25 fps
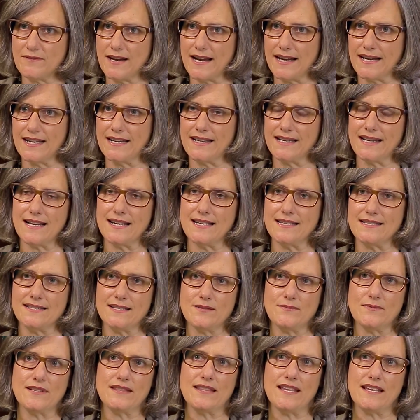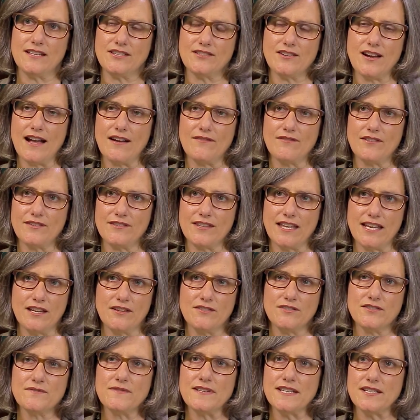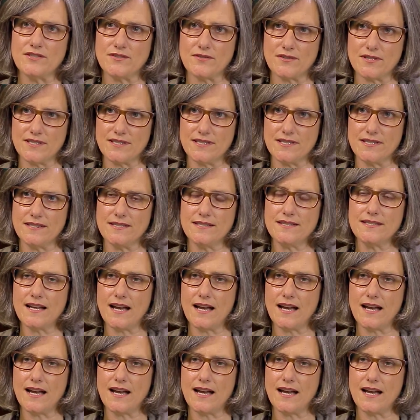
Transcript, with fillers: Recognize that when they travel, they use resources,